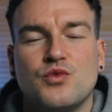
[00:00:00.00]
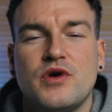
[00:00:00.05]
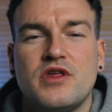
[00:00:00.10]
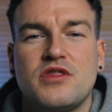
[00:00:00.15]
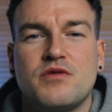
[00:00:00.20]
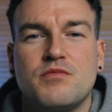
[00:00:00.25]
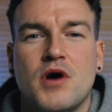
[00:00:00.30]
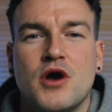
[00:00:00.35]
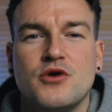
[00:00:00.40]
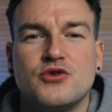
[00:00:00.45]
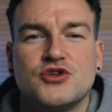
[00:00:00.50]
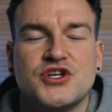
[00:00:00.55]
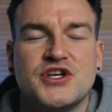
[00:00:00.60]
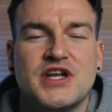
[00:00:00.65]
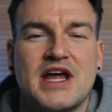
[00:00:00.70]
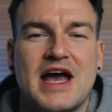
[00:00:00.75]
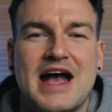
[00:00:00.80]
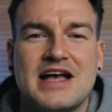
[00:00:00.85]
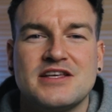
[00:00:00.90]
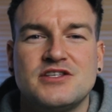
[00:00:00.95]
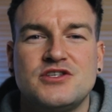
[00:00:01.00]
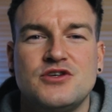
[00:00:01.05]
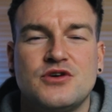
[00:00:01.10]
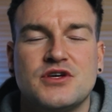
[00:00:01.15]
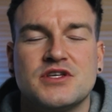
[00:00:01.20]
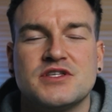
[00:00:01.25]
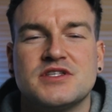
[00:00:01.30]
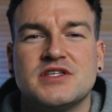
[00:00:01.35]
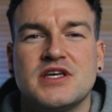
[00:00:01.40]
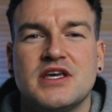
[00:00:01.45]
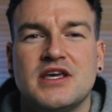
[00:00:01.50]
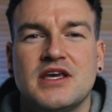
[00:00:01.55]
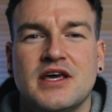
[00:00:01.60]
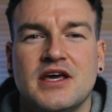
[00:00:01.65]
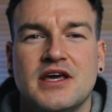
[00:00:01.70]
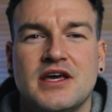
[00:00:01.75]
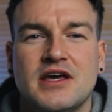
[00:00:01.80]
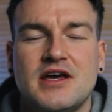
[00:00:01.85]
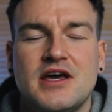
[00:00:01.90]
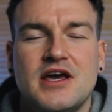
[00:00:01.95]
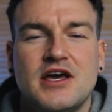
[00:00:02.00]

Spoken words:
with motion, as you can see here,